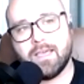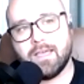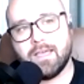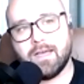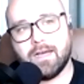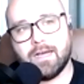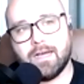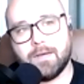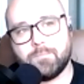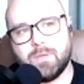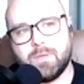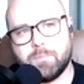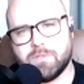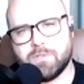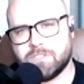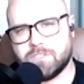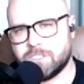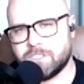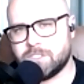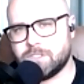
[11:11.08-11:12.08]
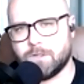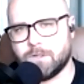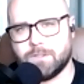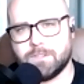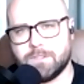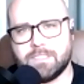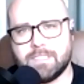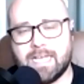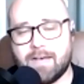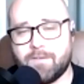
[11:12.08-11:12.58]
Uh, people just
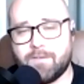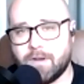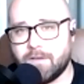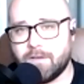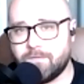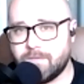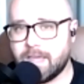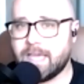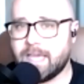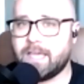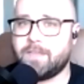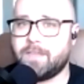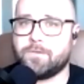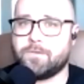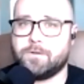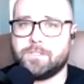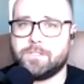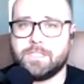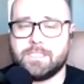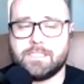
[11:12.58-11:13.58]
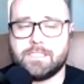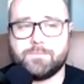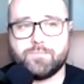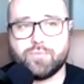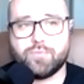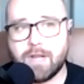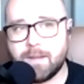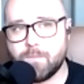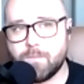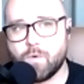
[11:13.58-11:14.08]
told to have enough faith or just
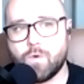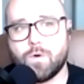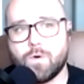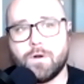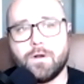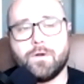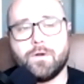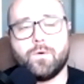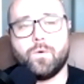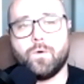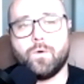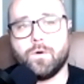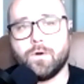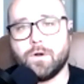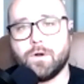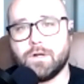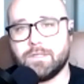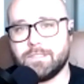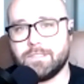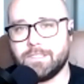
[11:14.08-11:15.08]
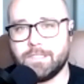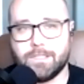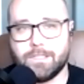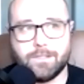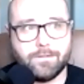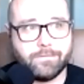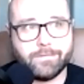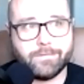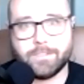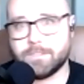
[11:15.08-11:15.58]
pray more, or, you
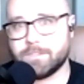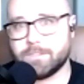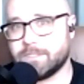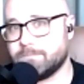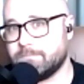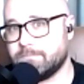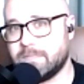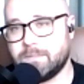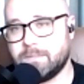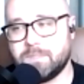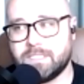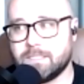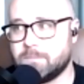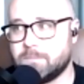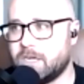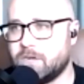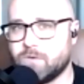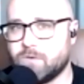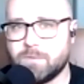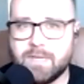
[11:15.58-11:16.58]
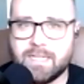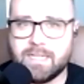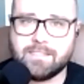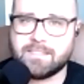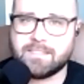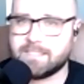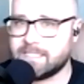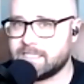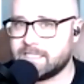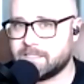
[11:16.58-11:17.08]
know, there's maybe some unrepentant
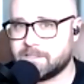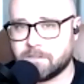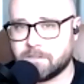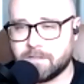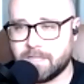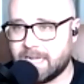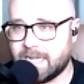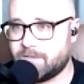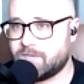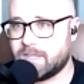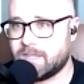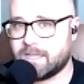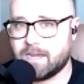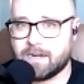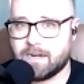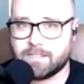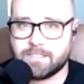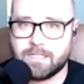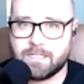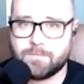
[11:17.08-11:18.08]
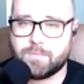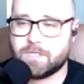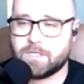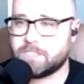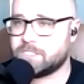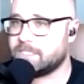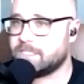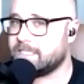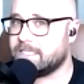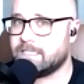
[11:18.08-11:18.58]
sin in their life that God is now
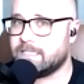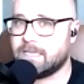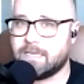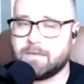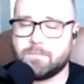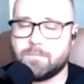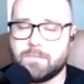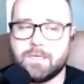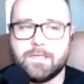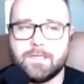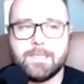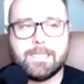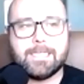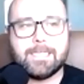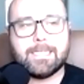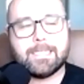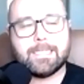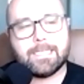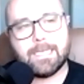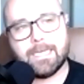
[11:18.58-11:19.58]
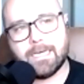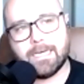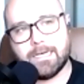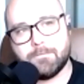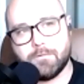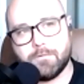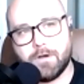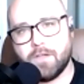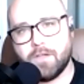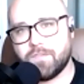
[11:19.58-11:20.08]
punishing them.
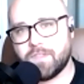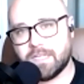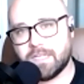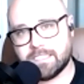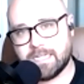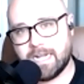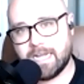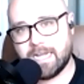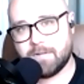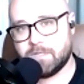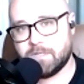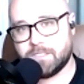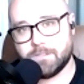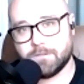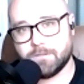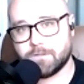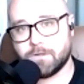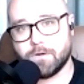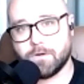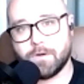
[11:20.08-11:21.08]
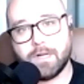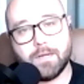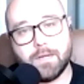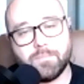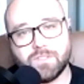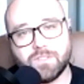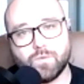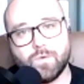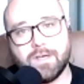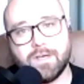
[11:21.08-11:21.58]
Um, all things that I had been told growing up
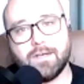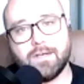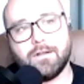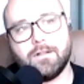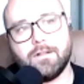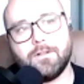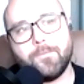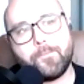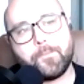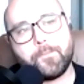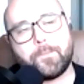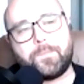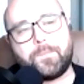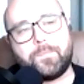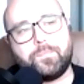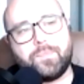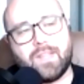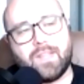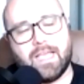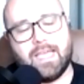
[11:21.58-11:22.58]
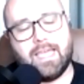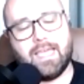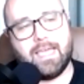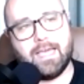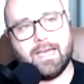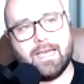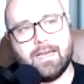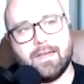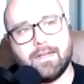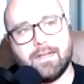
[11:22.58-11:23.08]
as well.
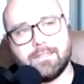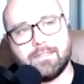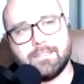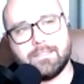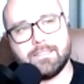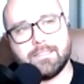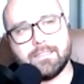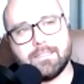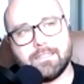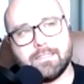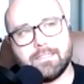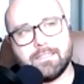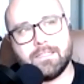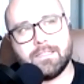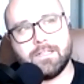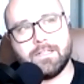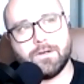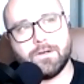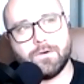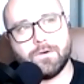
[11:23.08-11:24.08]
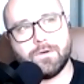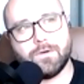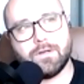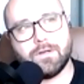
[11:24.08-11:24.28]
And, you know,